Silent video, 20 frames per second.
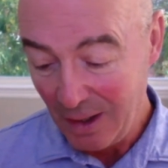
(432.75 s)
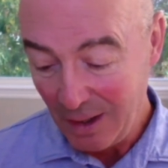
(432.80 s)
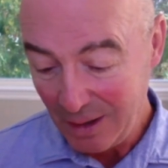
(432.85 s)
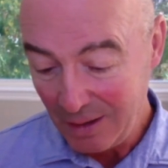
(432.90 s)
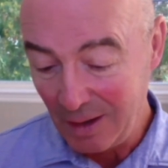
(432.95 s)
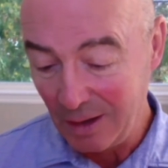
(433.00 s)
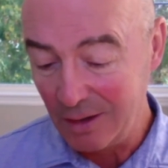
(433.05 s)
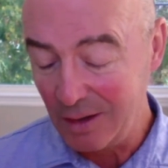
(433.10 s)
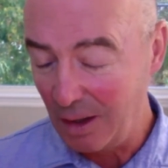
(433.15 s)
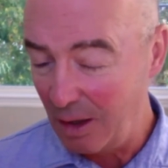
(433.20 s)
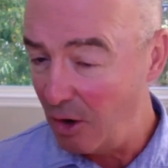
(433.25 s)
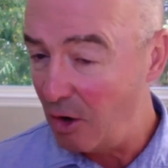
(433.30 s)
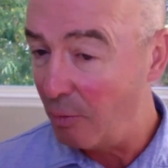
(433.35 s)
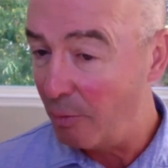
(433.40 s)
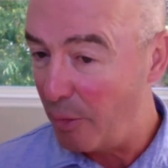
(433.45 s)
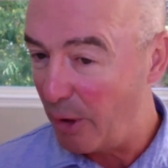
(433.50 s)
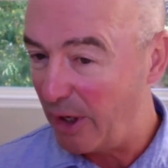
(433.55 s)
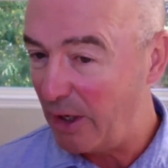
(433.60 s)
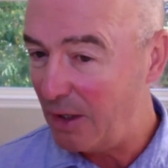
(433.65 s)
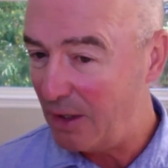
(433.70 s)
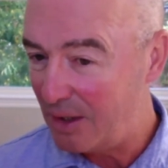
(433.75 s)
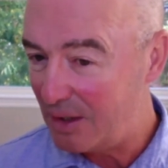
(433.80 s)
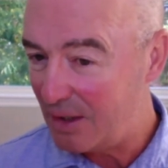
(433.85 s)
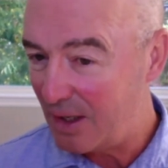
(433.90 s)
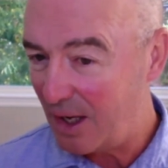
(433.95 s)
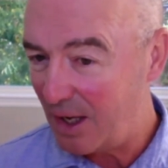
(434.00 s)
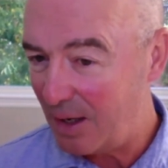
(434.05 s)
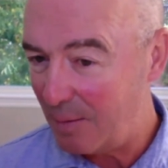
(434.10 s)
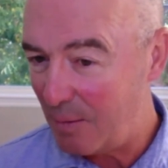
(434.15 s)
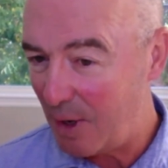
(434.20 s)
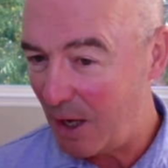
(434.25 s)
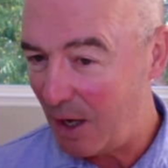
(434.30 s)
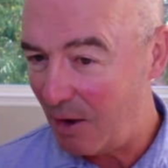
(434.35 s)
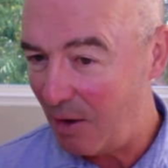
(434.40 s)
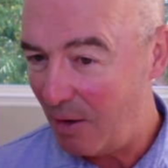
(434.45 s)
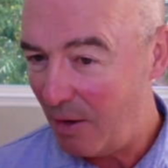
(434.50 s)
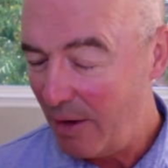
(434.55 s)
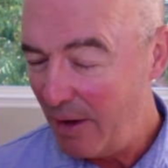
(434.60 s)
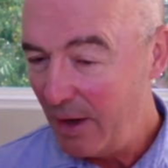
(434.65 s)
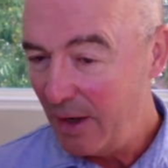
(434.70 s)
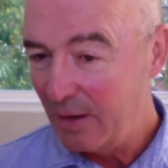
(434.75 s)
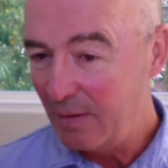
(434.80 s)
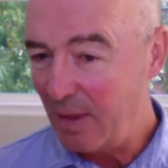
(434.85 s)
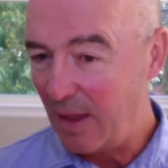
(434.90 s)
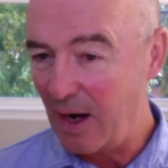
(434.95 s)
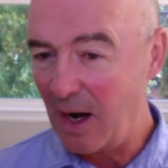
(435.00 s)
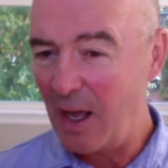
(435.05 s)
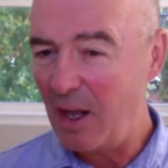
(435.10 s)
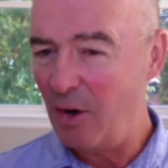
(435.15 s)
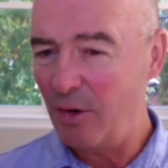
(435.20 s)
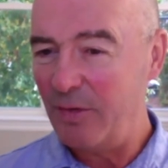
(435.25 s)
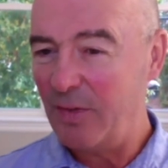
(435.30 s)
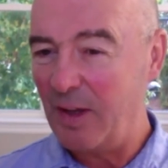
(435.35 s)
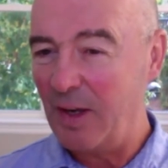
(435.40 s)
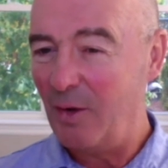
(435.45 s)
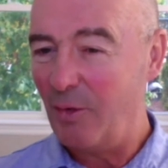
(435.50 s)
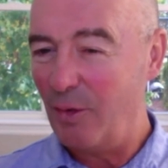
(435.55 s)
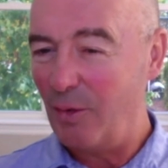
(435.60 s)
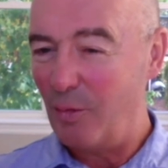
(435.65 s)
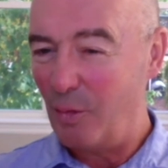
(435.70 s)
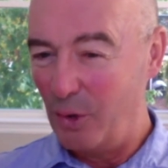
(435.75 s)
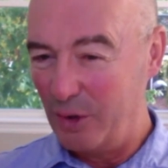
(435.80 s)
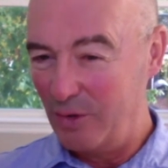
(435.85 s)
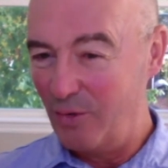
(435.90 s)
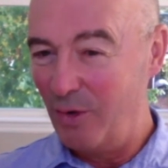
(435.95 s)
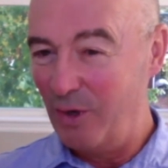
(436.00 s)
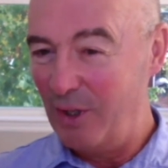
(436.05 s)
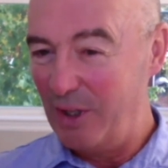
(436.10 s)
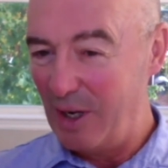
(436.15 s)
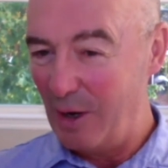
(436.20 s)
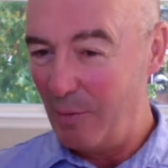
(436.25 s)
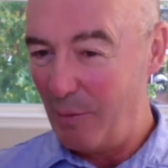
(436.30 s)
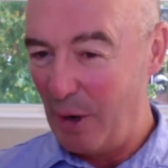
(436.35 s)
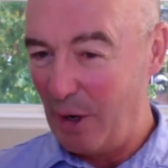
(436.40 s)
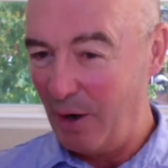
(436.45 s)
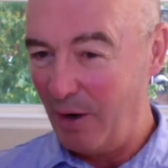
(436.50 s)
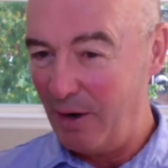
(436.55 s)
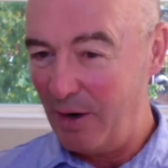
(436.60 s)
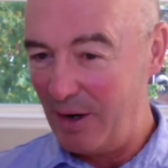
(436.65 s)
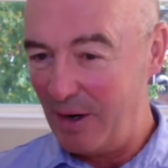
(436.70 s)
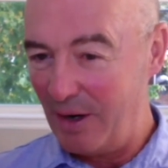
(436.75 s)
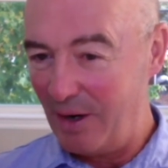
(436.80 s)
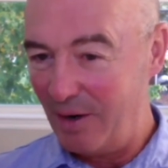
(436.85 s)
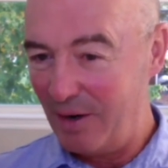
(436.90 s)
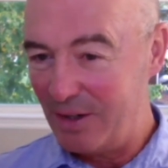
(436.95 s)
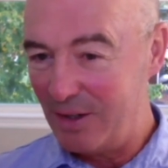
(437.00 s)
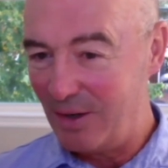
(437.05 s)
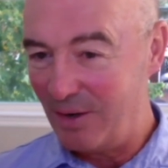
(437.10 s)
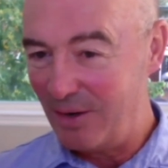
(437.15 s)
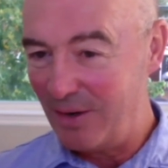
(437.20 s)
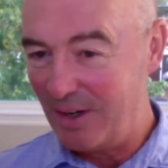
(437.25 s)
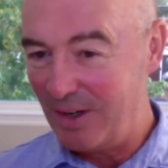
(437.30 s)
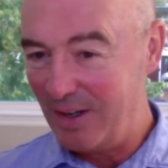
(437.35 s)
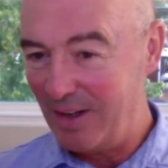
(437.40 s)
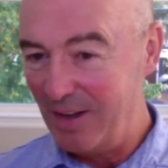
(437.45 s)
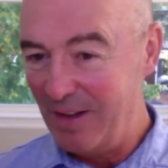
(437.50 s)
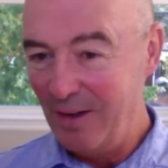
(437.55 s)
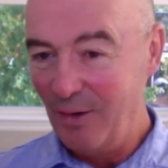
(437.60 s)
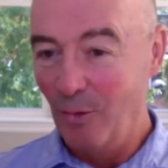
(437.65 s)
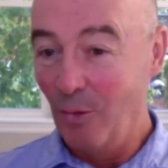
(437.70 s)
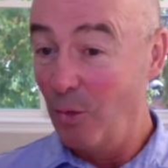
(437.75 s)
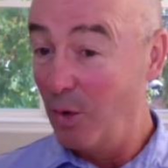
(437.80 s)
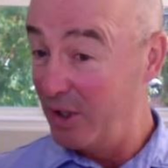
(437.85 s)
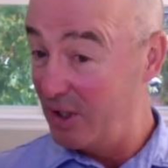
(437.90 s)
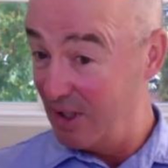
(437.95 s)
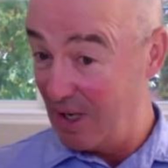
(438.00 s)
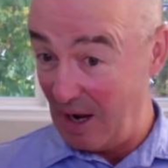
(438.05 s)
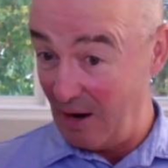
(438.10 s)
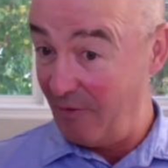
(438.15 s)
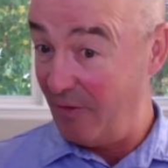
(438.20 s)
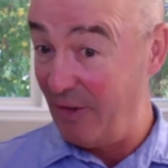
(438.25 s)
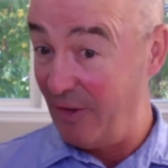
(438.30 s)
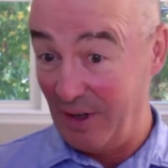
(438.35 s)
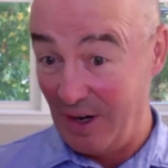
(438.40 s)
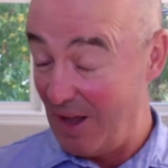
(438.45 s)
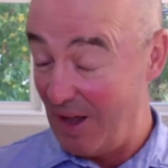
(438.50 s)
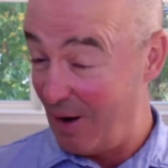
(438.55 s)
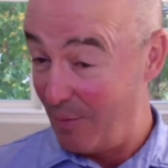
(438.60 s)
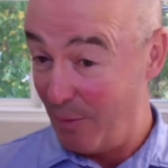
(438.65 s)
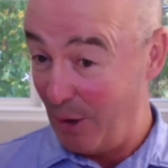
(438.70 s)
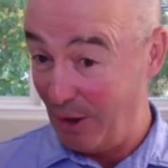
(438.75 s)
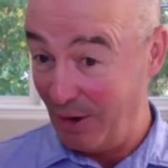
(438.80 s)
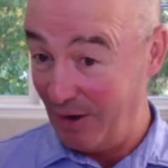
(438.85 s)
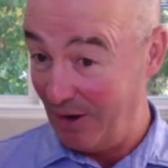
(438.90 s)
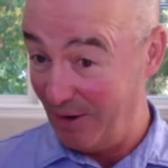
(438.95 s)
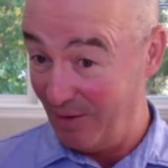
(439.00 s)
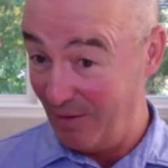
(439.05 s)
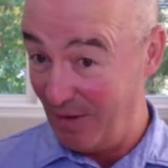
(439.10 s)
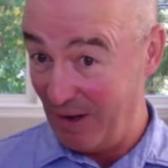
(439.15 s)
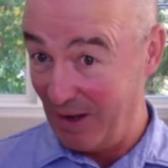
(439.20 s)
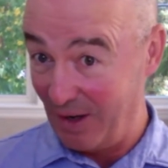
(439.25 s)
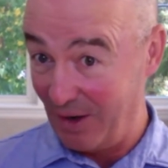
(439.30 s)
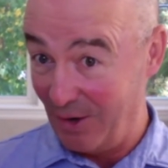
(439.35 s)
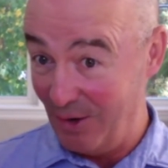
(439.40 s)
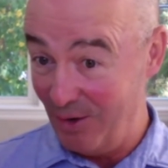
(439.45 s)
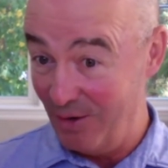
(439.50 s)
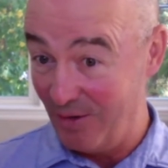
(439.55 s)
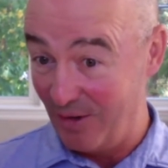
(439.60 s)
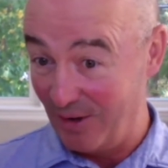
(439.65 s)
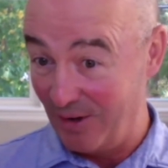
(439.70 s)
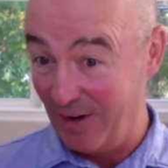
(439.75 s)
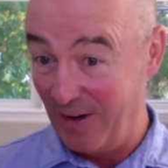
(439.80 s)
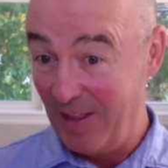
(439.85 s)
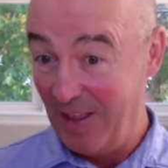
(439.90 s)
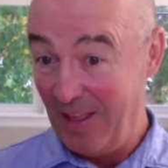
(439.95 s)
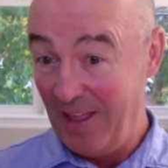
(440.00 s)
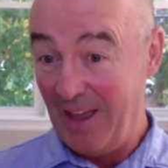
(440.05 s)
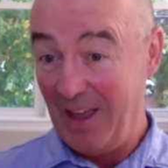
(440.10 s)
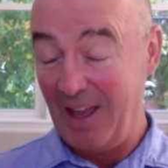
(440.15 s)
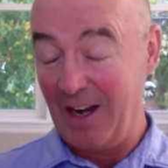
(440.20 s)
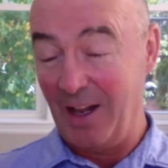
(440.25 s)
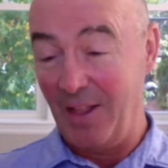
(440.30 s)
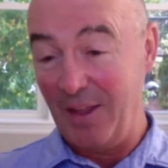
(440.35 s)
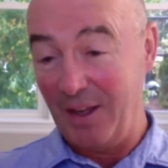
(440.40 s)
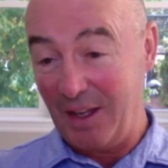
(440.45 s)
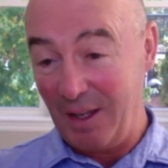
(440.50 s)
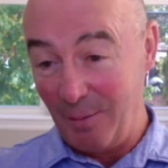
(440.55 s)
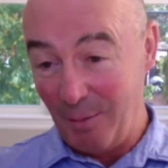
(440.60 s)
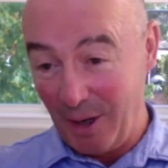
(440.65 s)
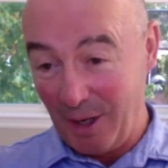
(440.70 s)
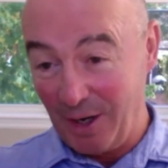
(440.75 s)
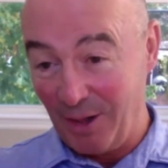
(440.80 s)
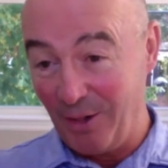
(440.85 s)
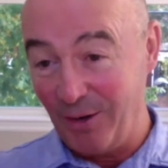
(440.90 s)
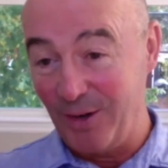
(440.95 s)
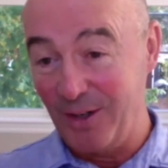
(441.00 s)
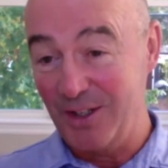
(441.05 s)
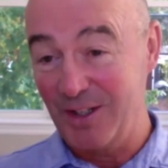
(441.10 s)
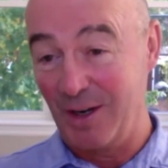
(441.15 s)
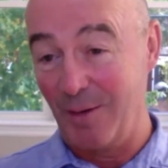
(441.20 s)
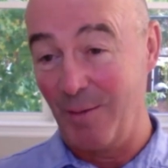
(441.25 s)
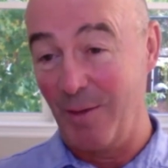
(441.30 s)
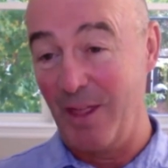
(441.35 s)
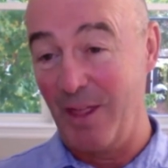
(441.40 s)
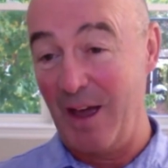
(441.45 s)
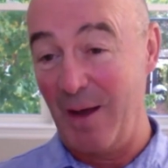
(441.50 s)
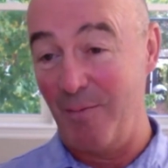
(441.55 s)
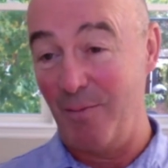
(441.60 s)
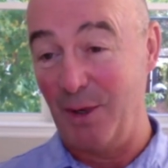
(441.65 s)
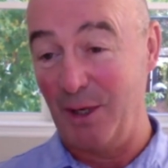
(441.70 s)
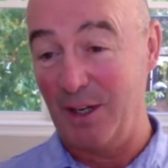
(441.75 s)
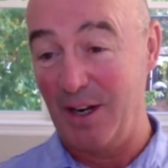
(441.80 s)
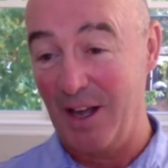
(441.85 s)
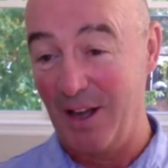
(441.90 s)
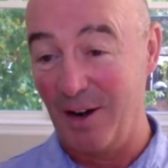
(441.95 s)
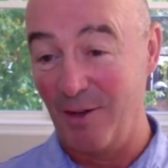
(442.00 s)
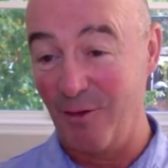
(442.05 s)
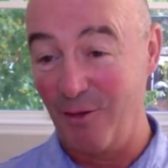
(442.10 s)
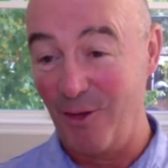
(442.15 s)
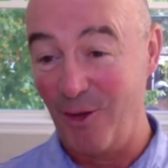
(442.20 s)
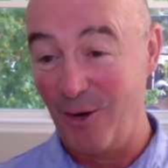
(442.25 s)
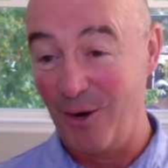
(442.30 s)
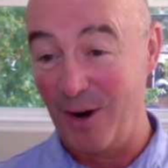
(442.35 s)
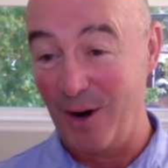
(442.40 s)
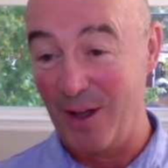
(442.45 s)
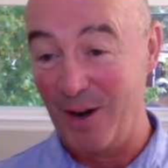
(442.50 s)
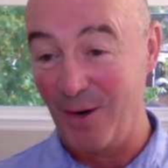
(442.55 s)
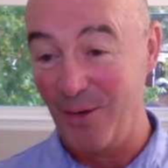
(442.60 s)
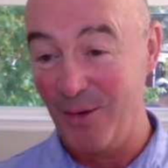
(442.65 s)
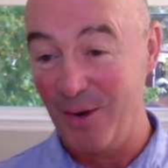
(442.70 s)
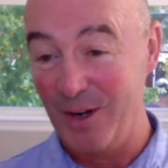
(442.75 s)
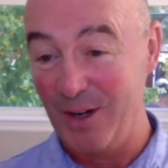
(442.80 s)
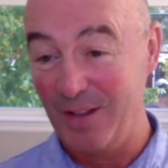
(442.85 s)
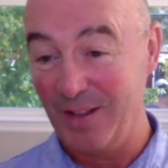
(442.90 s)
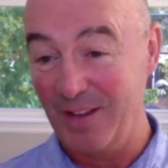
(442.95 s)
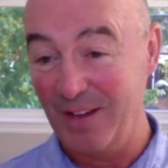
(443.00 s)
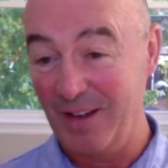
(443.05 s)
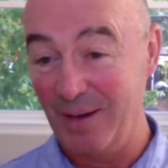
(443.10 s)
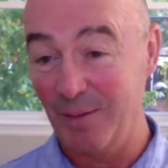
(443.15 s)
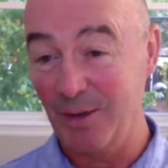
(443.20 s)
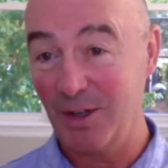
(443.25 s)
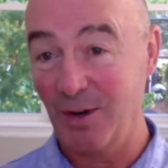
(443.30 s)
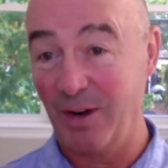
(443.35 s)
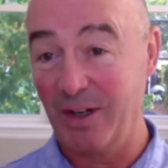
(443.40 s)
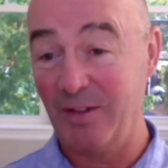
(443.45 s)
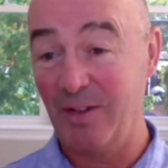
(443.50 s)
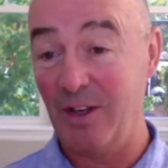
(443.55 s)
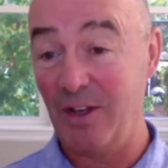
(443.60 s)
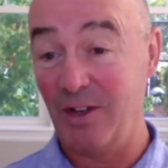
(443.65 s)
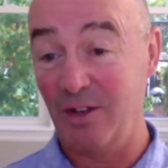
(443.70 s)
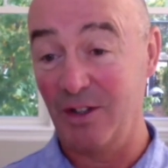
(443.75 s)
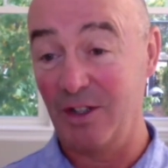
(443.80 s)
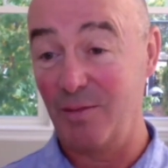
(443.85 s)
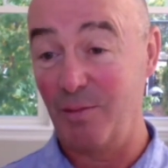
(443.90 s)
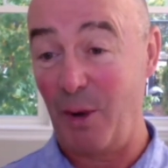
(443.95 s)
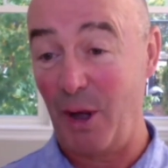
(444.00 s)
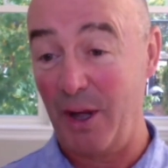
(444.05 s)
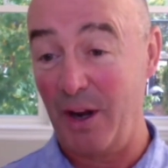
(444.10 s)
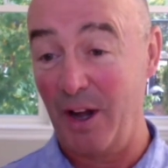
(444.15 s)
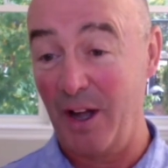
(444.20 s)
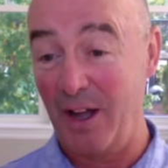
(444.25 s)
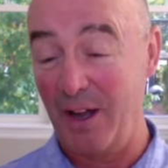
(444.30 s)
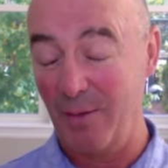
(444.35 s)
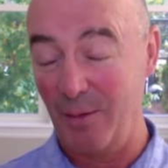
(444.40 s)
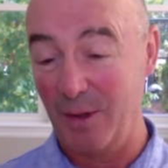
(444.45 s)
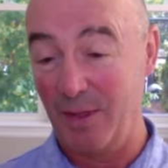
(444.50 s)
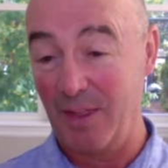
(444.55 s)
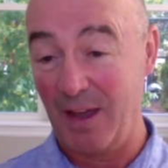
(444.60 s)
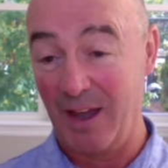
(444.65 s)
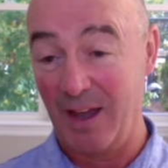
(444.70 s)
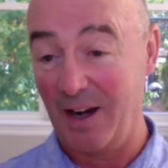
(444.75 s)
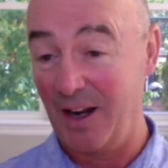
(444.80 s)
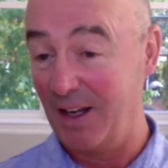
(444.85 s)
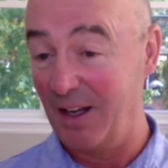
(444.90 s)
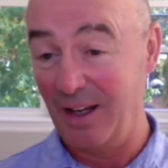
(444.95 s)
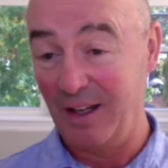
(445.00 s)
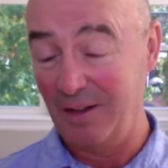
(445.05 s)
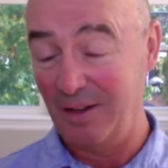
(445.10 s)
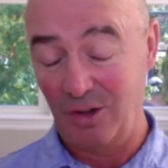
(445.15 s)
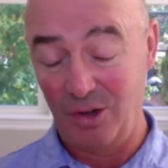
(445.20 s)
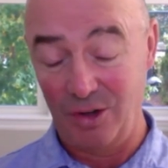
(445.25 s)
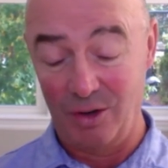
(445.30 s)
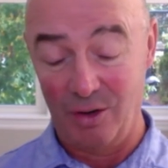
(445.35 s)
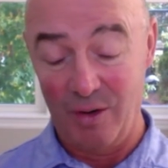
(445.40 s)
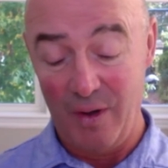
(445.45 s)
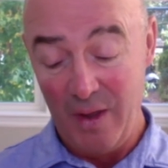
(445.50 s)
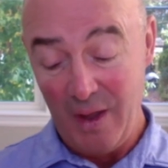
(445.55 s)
There's a little bite in his game now that I don't think was really apparent in Arizona, was definitely not apparent in Vancouver. And I think you might have learned some of that being down in Florida on a winning team. So I think you're spot on with that. I do.